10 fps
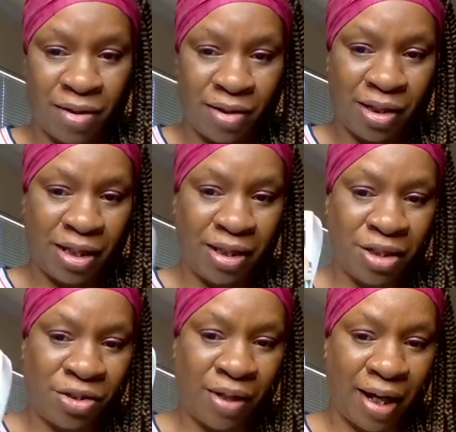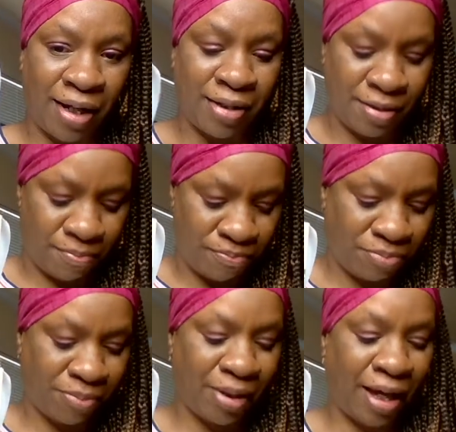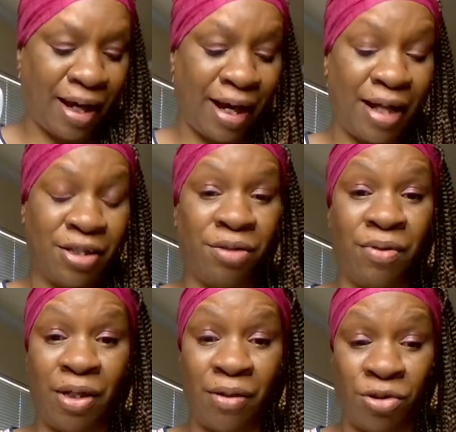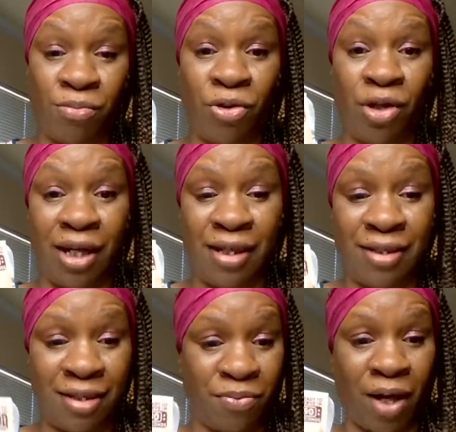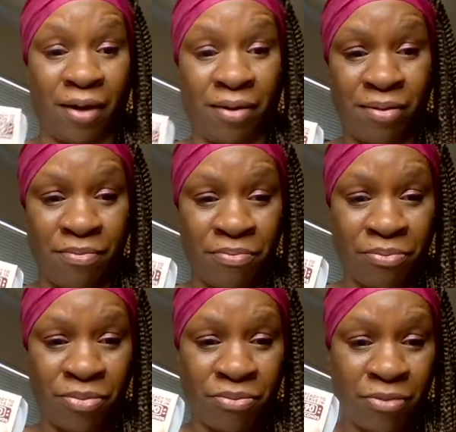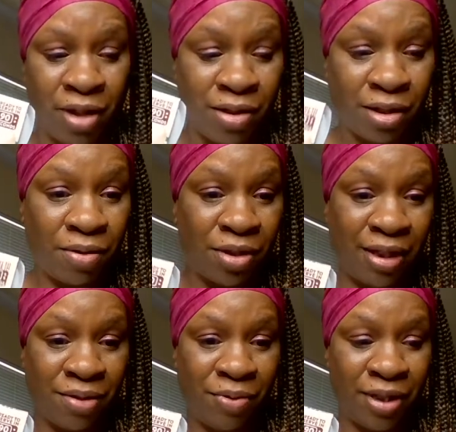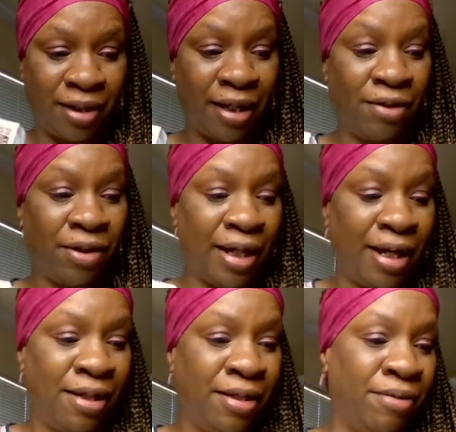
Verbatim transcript: Look at this, you guys. I got two more of these as well. So this was literally